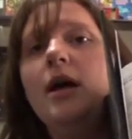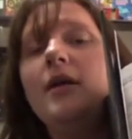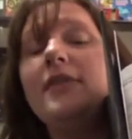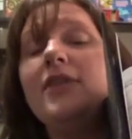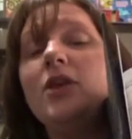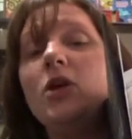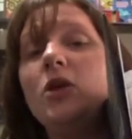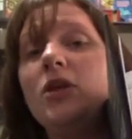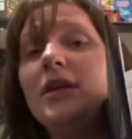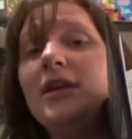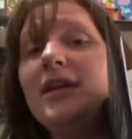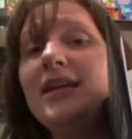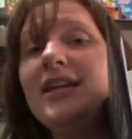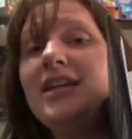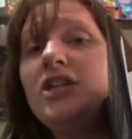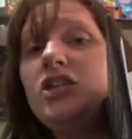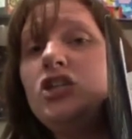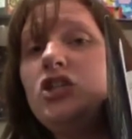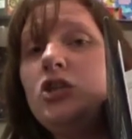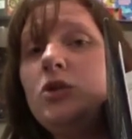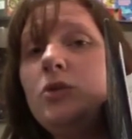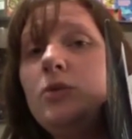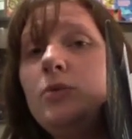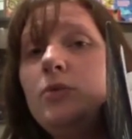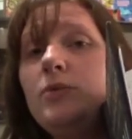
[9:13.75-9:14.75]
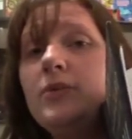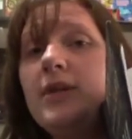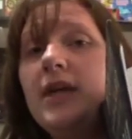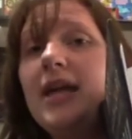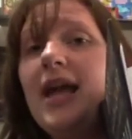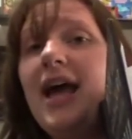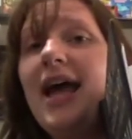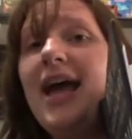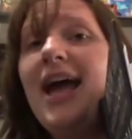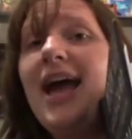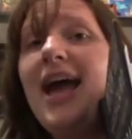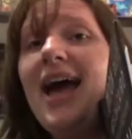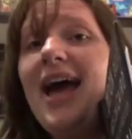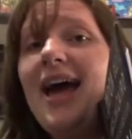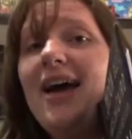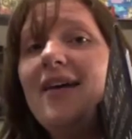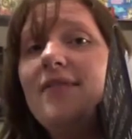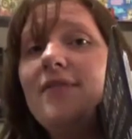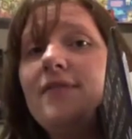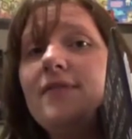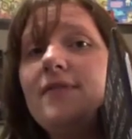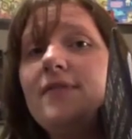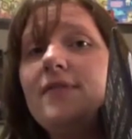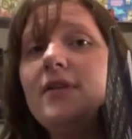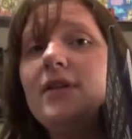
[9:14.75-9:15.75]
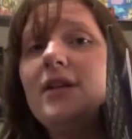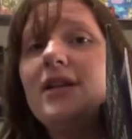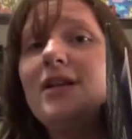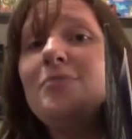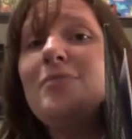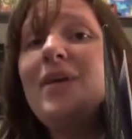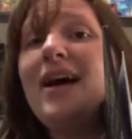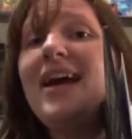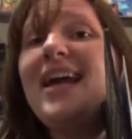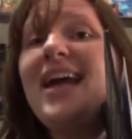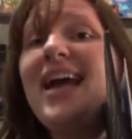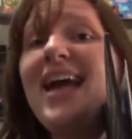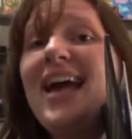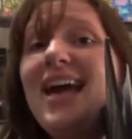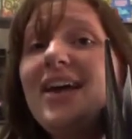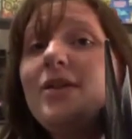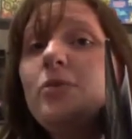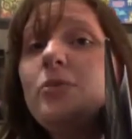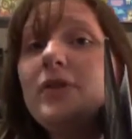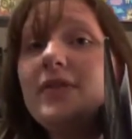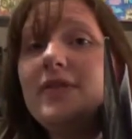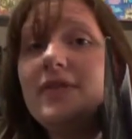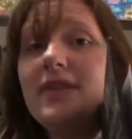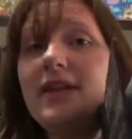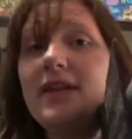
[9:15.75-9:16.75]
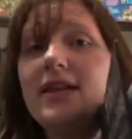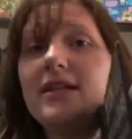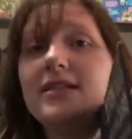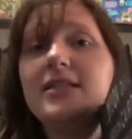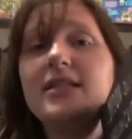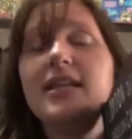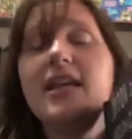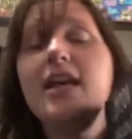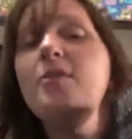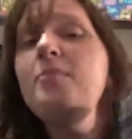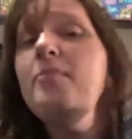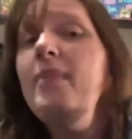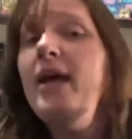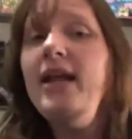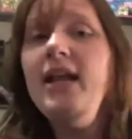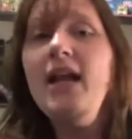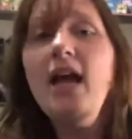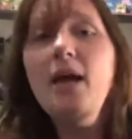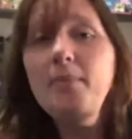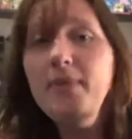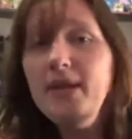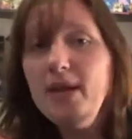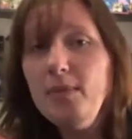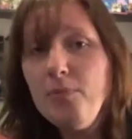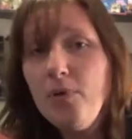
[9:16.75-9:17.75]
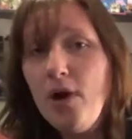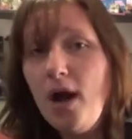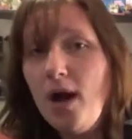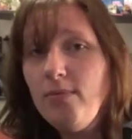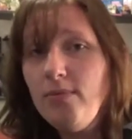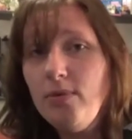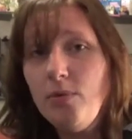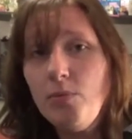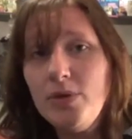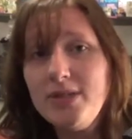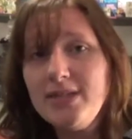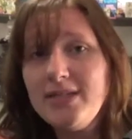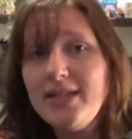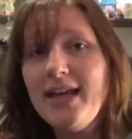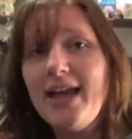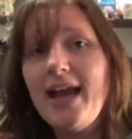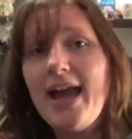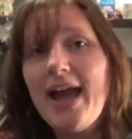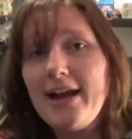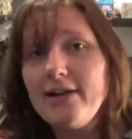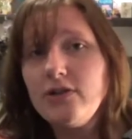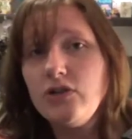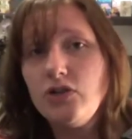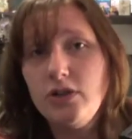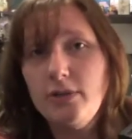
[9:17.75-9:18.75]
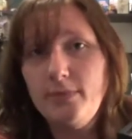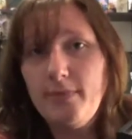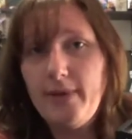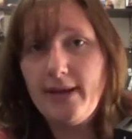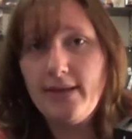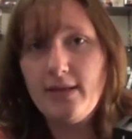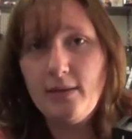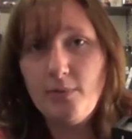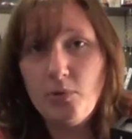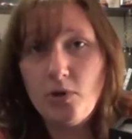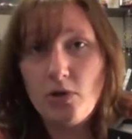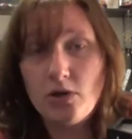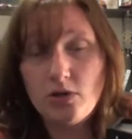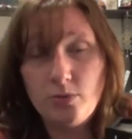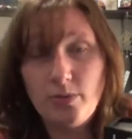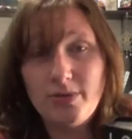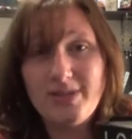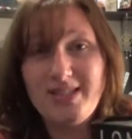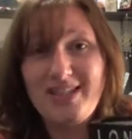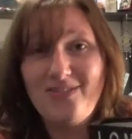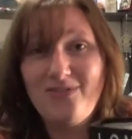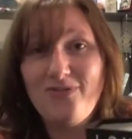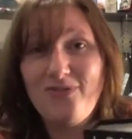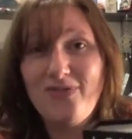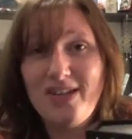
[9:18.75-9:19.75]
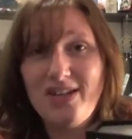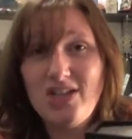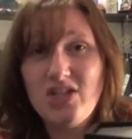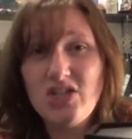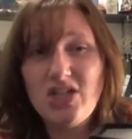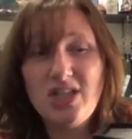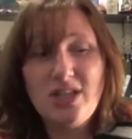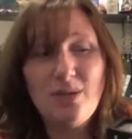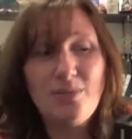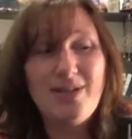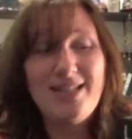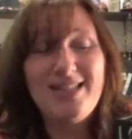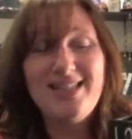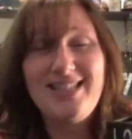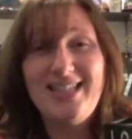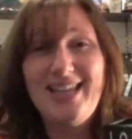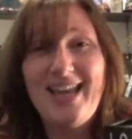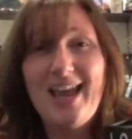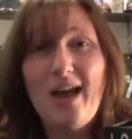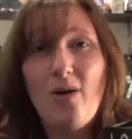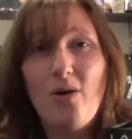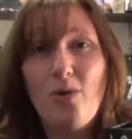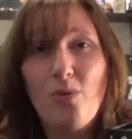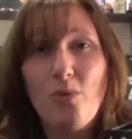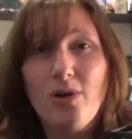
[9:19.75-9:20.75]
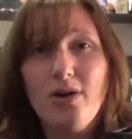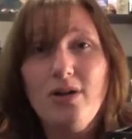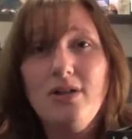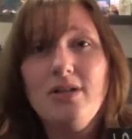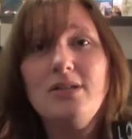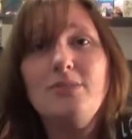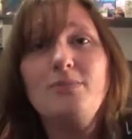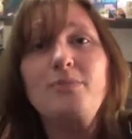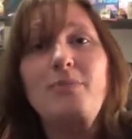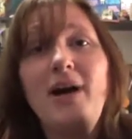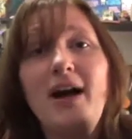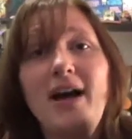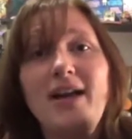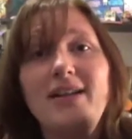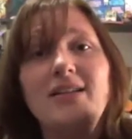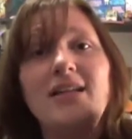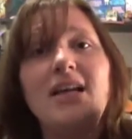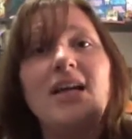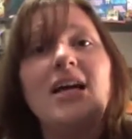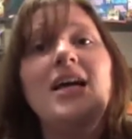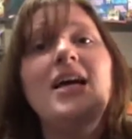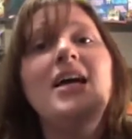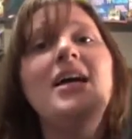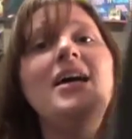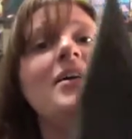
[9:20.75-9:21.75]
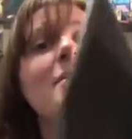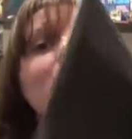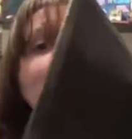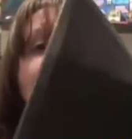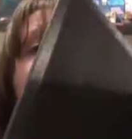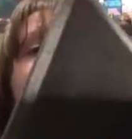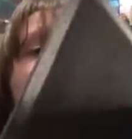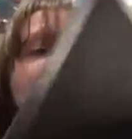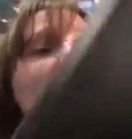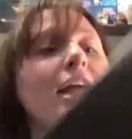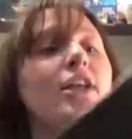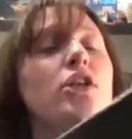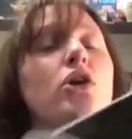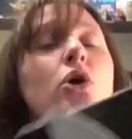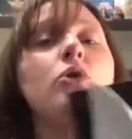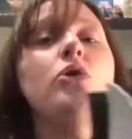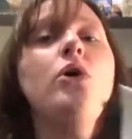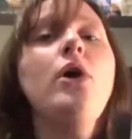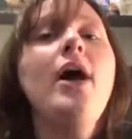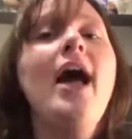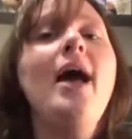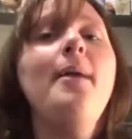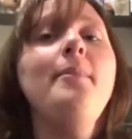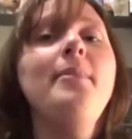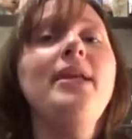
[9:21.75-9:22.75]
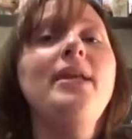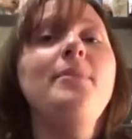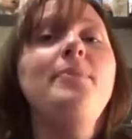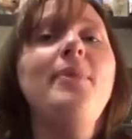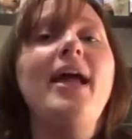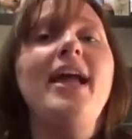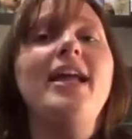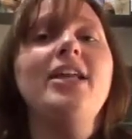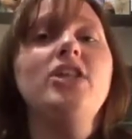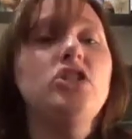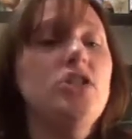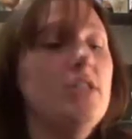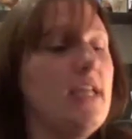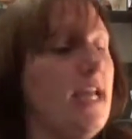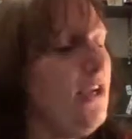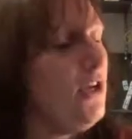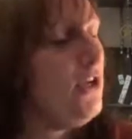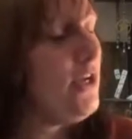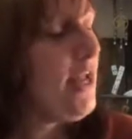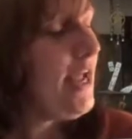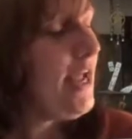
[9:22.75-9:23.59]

The only issue that I have in my head with this, it may not be a problem once I actually make the books, once I finish them and see how it works, but I don't know how many pages I could